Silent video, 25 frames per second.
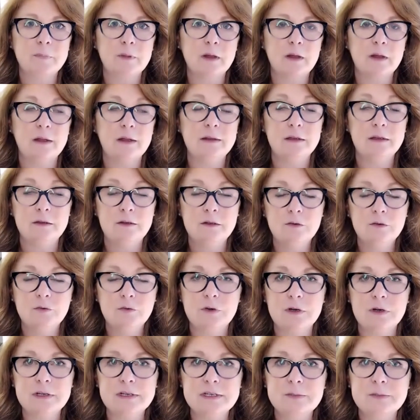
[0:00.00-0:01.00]
the
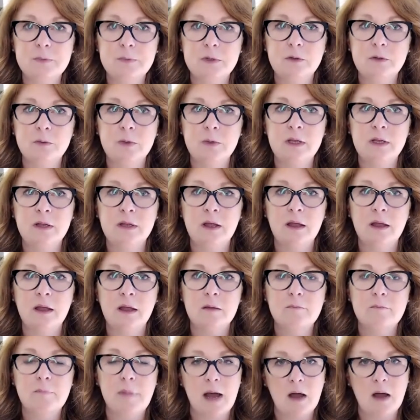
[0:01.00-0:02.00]
difference between
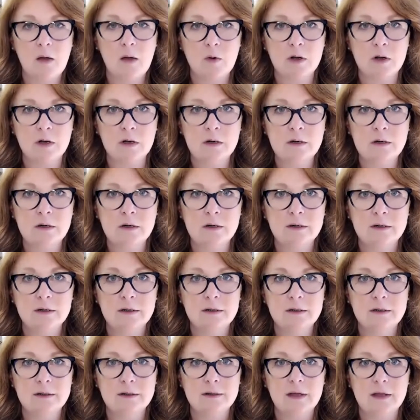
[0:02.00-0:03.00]
power
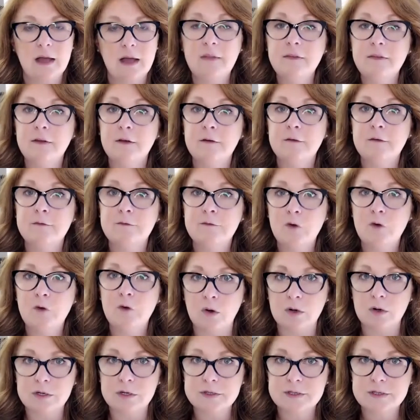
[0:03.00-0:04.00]
and
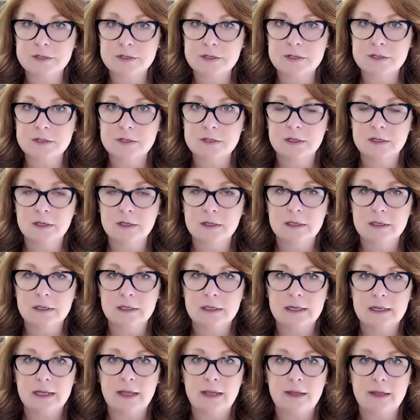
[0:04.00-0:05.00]
force.
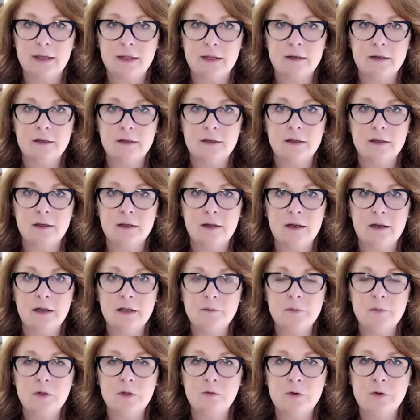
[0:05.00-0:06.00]
And
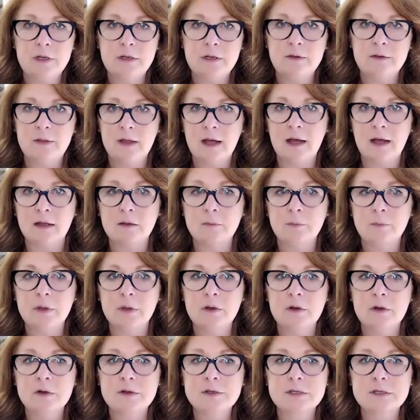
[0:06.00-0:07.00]
let me read that,
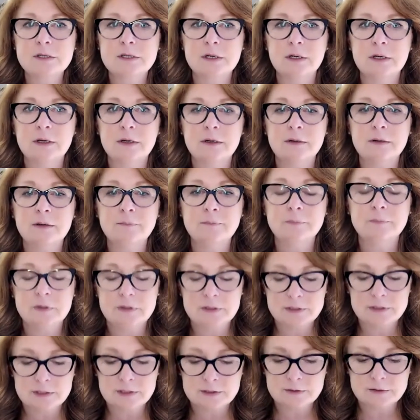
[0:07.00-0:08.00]
because
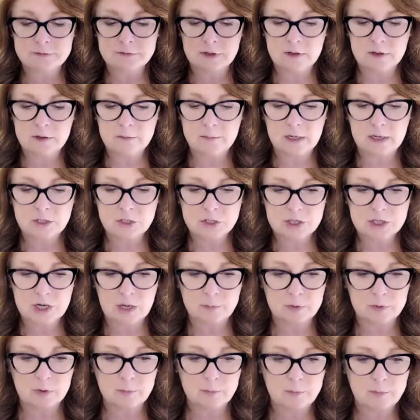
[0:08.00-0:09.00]
this is very much
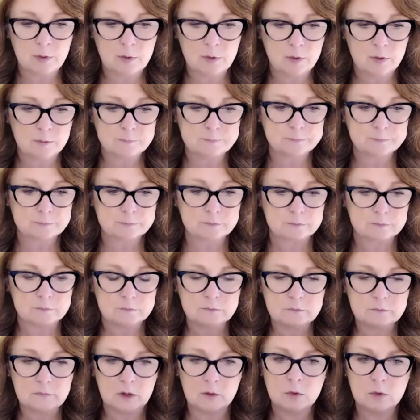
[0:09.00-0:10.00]
apropos
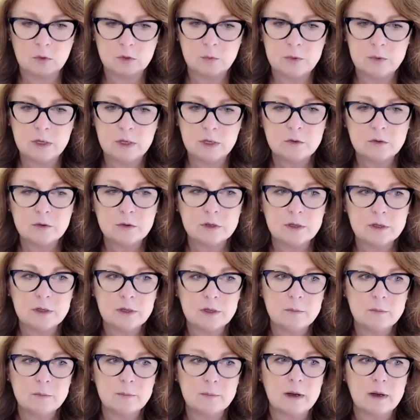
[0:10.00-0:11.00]
what we are talking
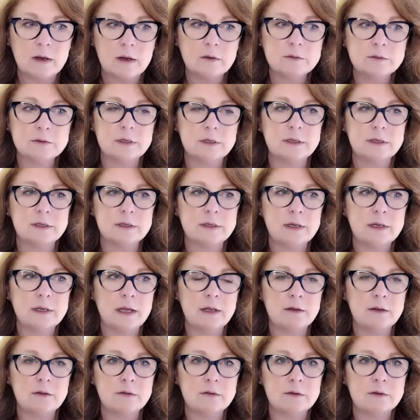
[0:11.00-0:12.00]
about,
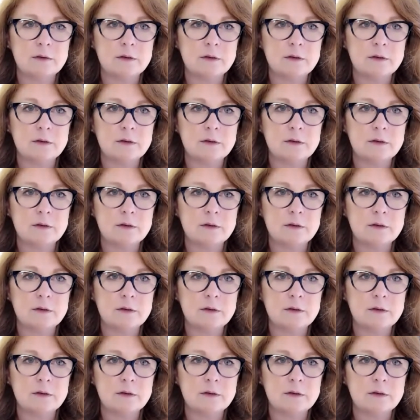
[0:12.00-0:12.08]
and